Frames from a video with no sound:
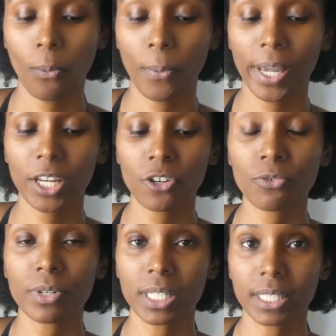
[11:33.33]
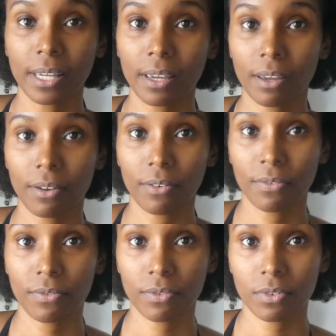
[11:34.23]
when you receive
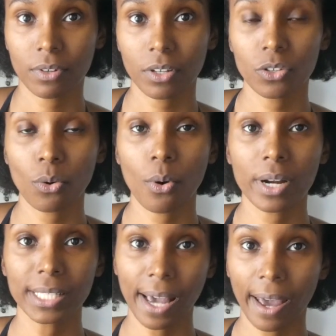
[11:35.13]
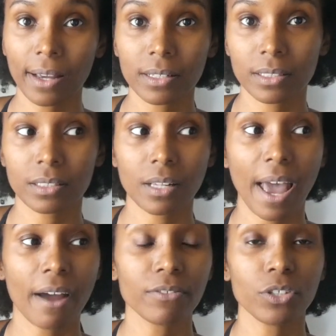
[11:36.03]
your text
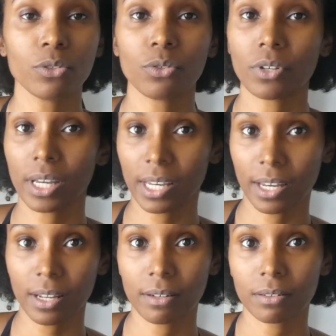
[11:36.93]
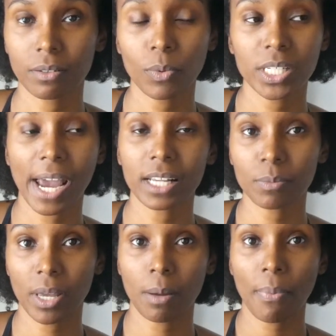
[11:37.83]
after you do your kit, which I
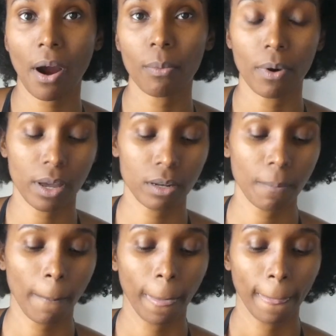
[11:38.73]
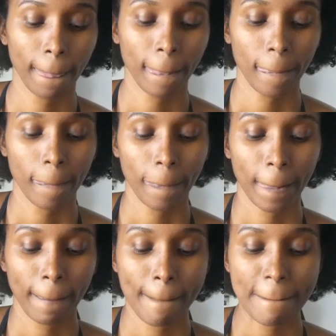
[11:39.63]
explained in part
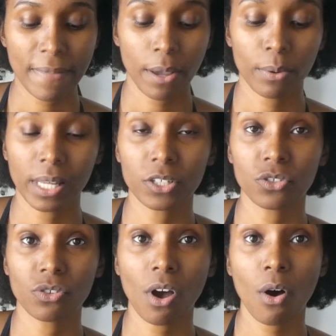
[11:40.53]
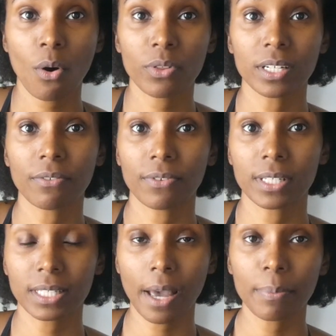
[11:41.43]
1, they will let you know the
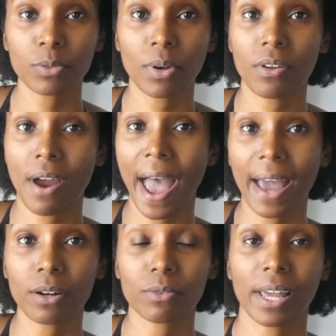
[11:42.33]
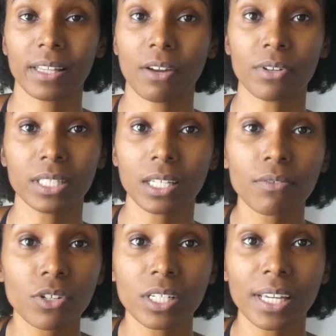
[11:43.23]
different steps where they're at, like they
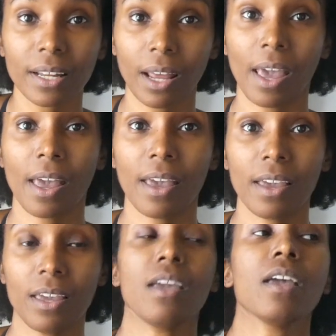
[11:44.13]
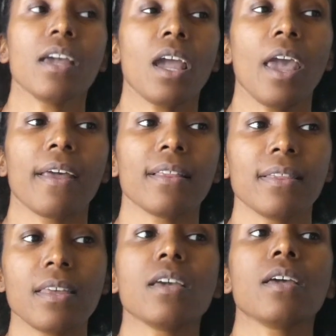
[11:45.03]
received your DNA,
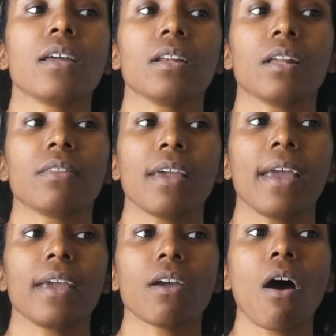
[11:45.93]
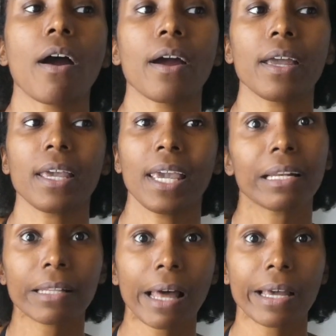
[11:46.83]
and then they are
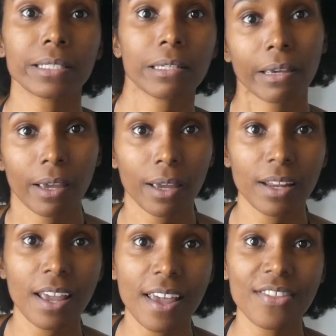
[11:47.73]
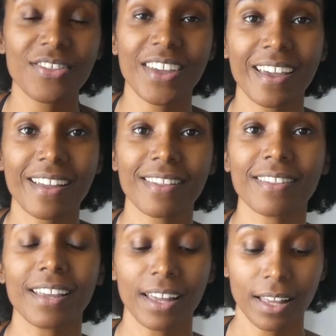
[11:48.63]
analyzing it, and then
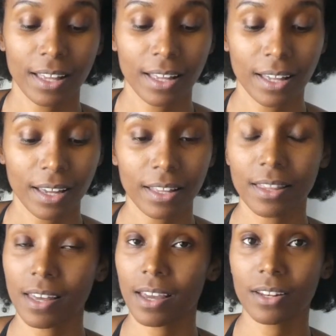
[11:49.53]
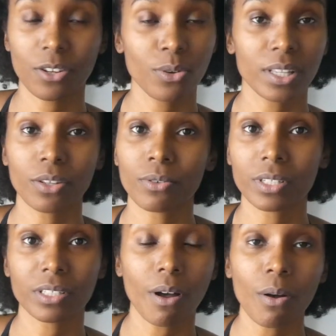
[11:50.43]
you get the
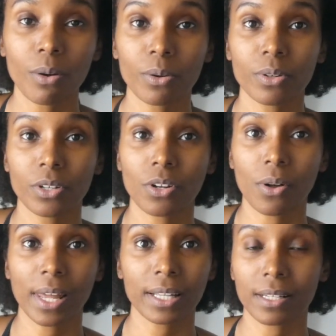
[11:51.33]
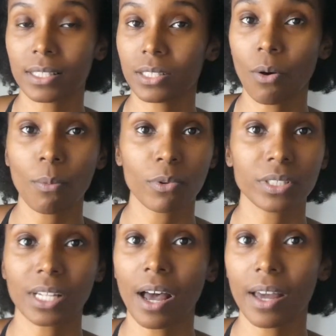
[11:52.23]
result, you know, like it's
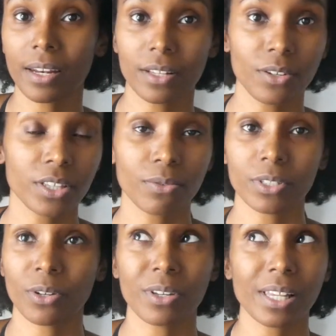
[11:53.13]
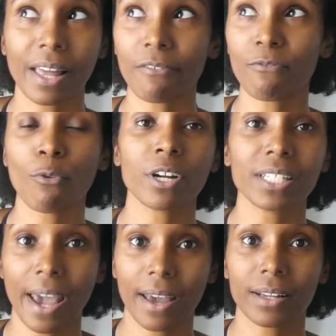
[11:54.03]
almost done, and you get the result. You get like 4
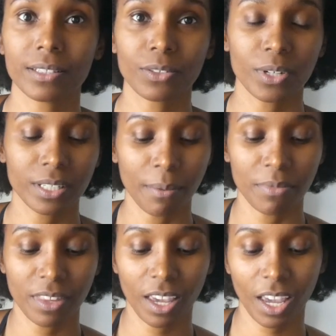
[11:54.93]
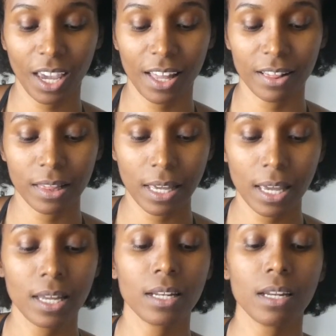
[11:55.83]
texts or something, and
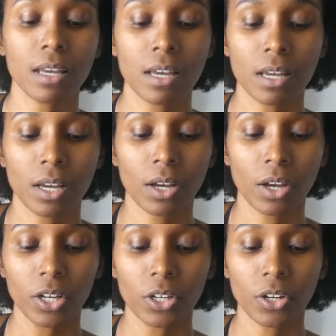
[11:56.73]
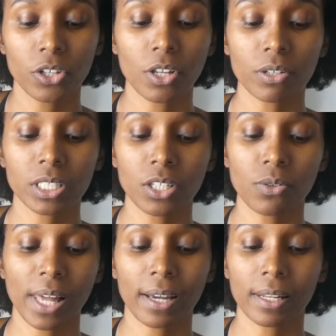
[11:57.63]
then they'll send you
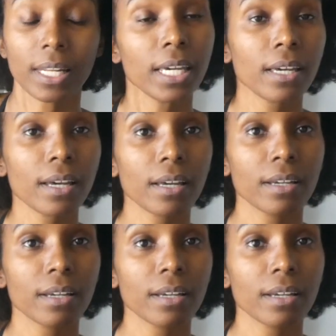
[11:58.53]
like a link